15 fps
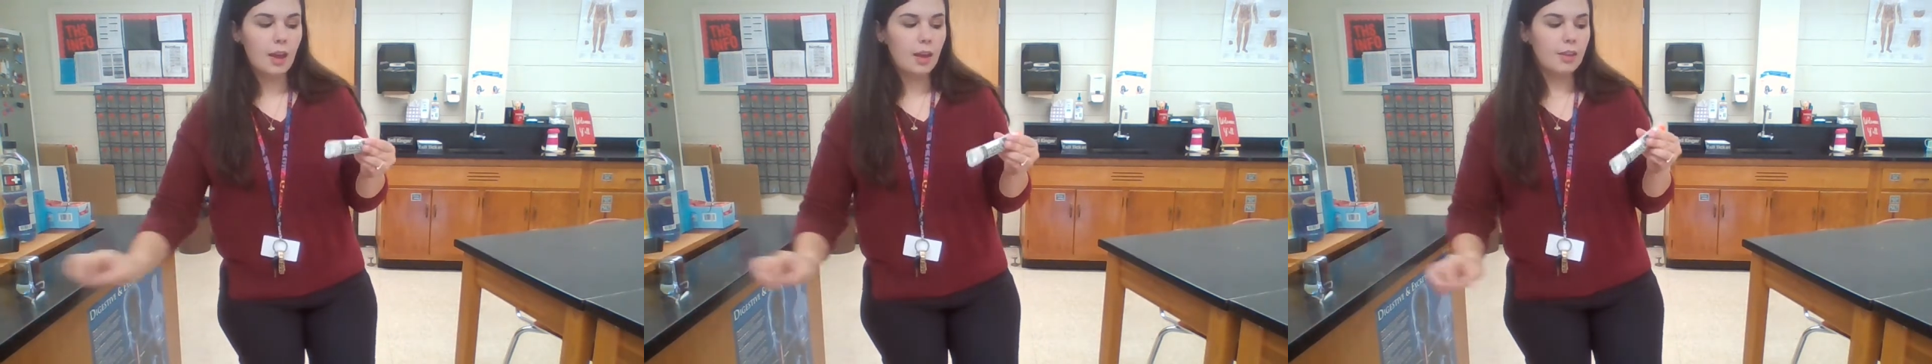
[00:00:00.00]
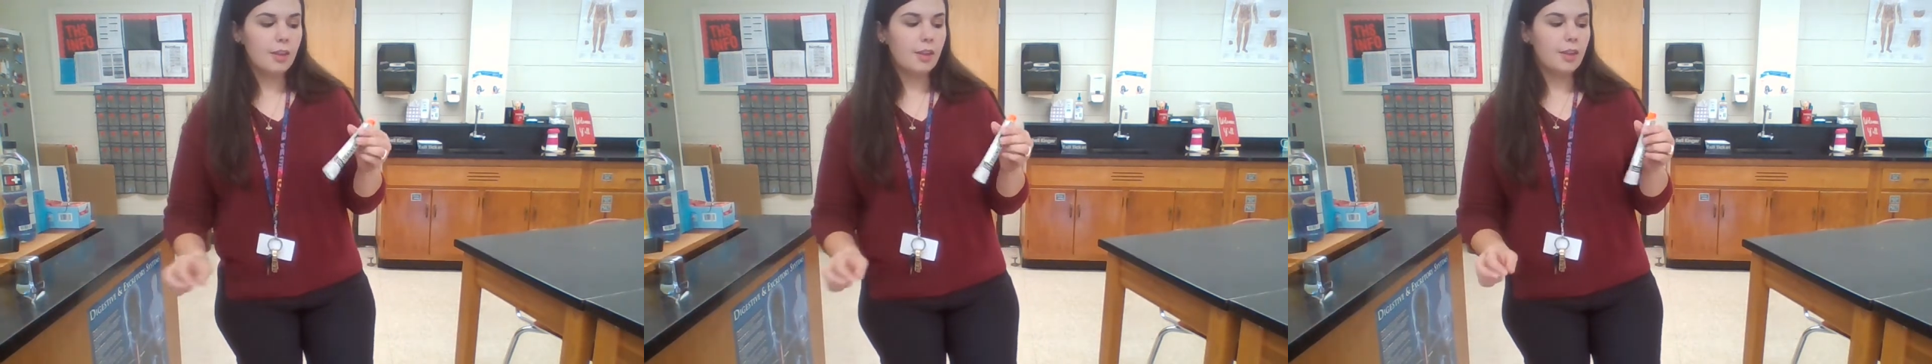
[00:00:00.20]

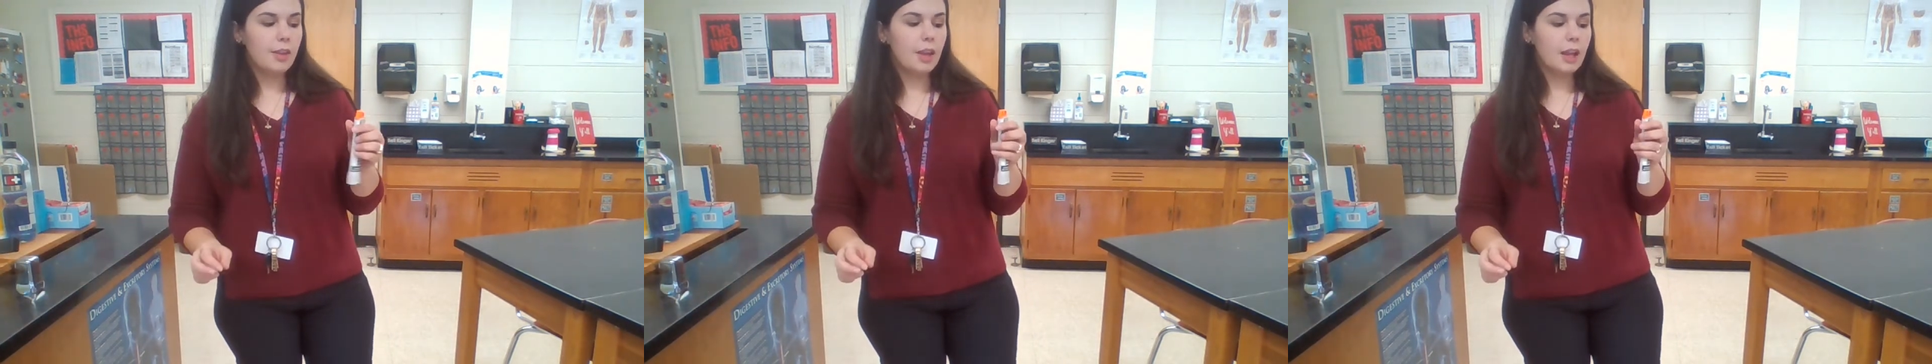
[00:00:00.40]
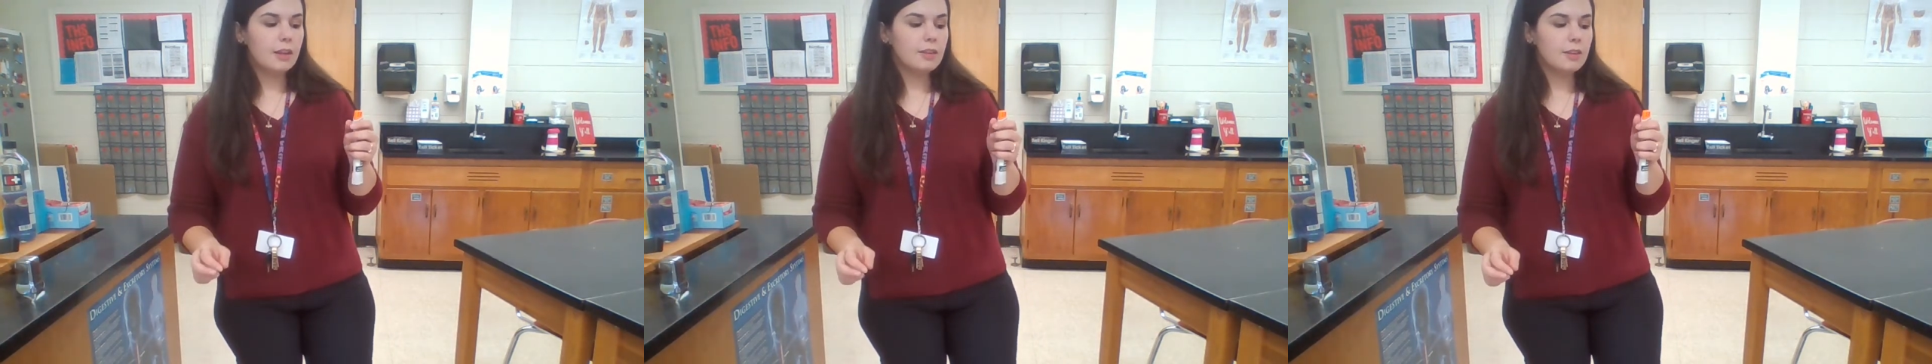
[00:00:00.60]
And the
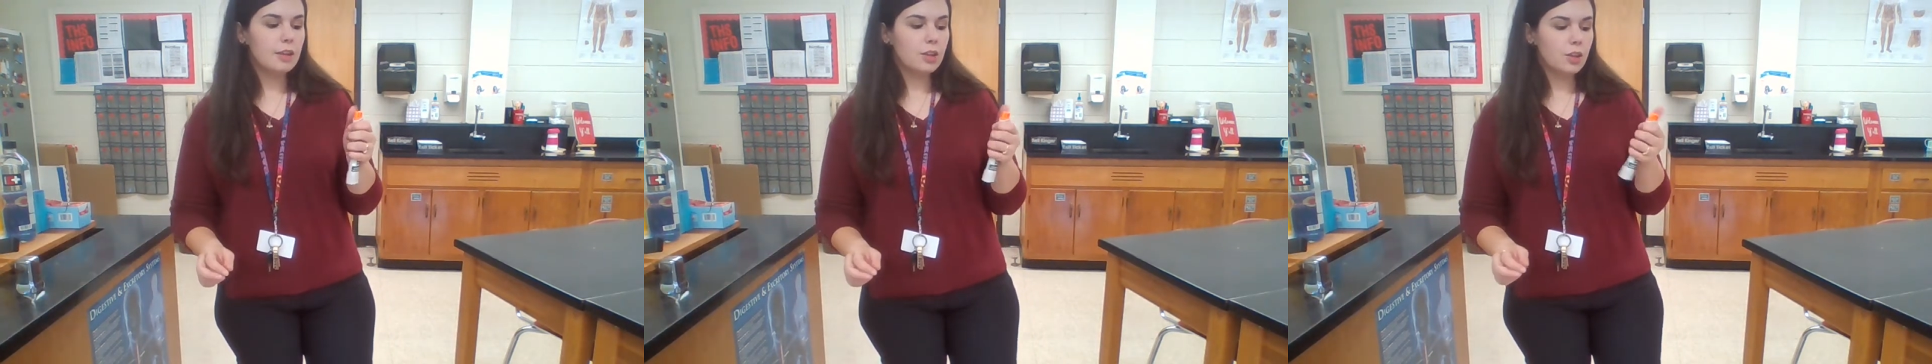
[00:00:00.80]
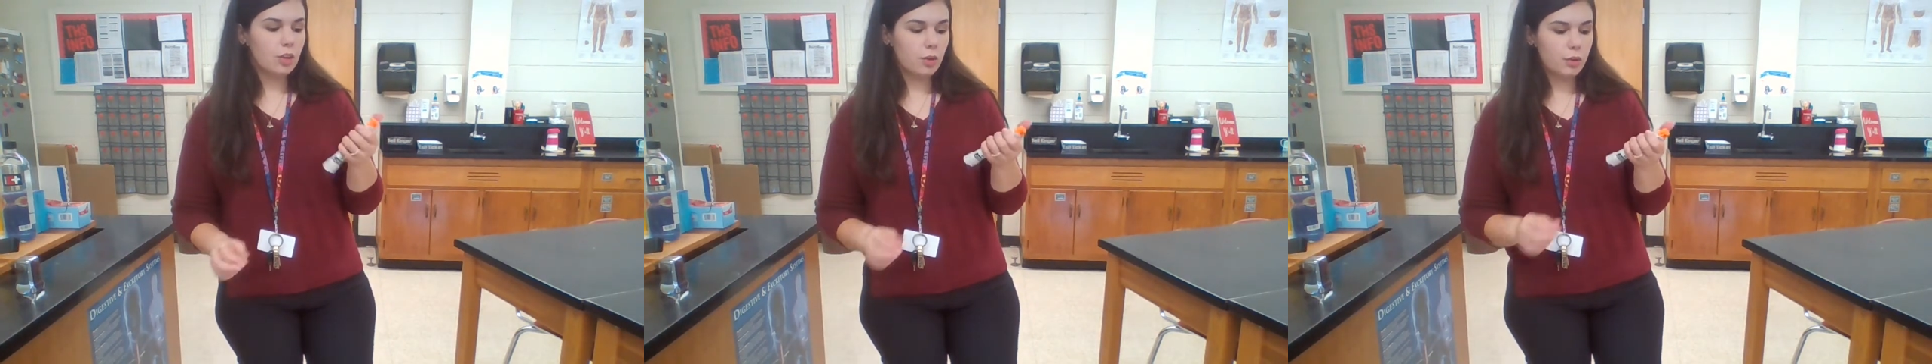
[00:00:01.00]
next thing
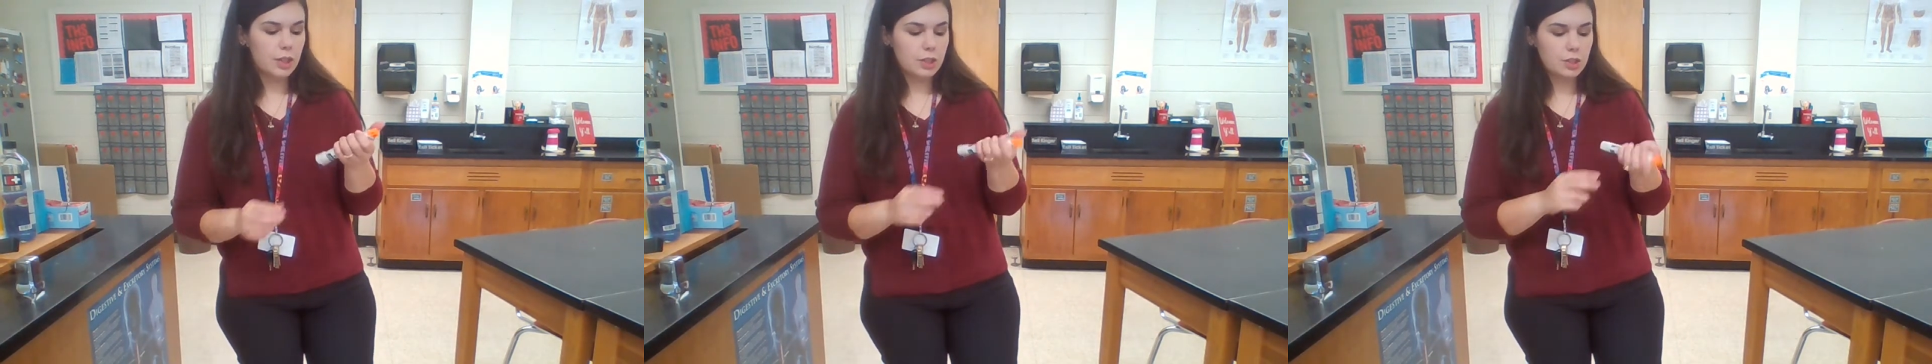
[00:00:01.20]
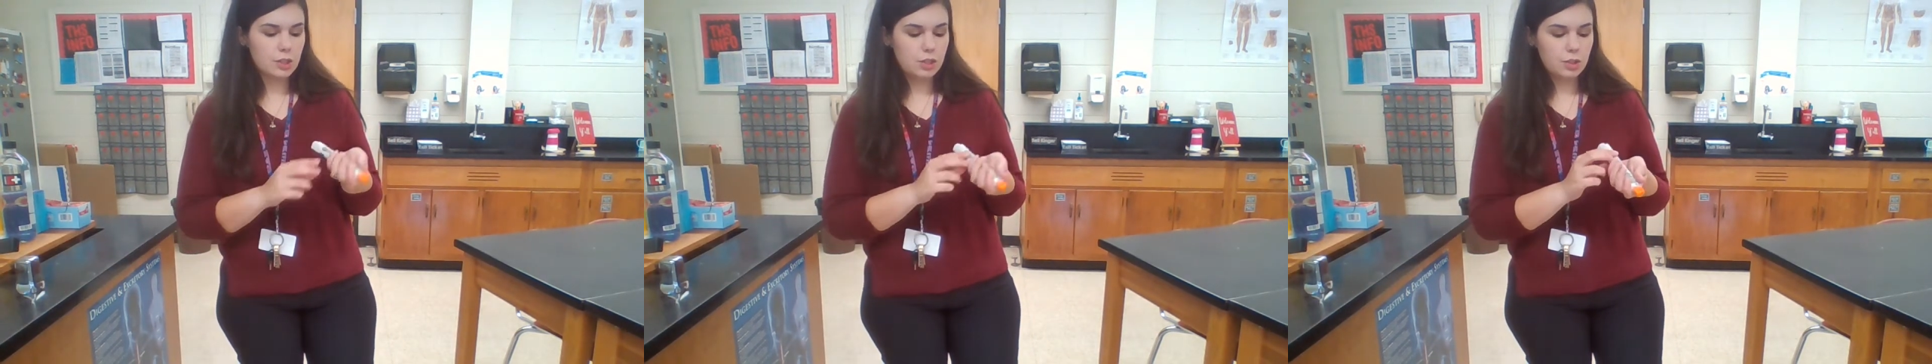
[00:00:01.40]
you're
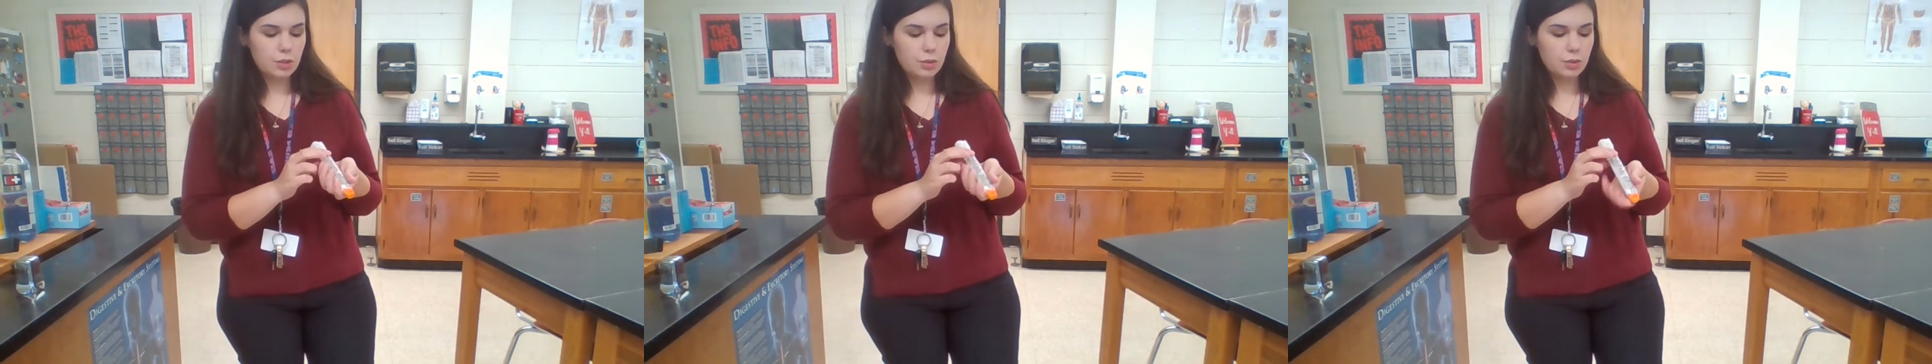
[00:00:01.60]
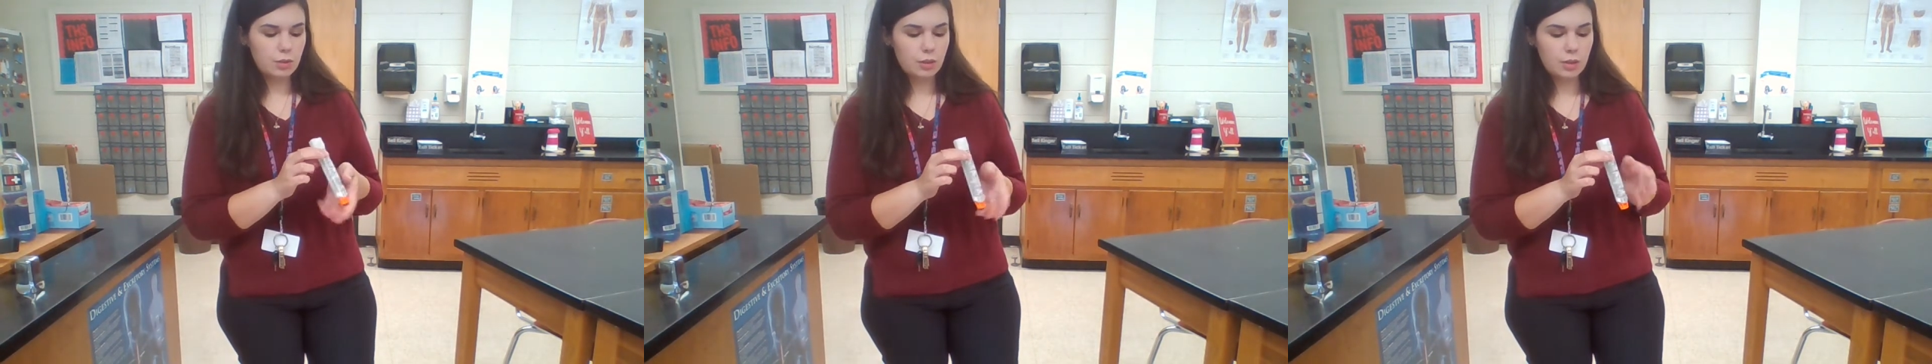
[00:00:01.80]
going to
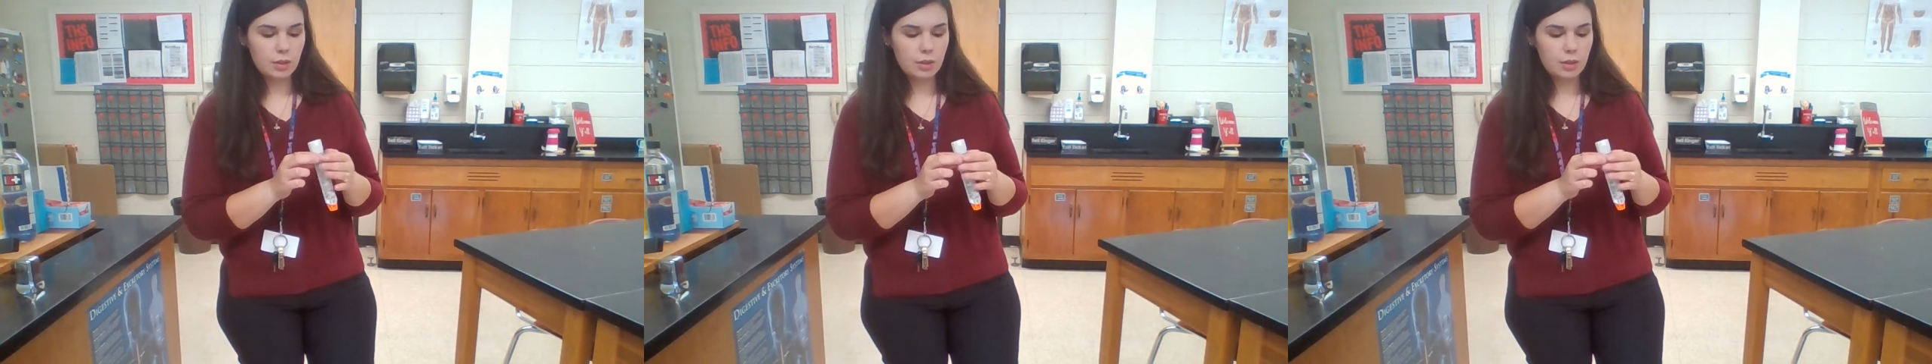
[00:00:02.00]
do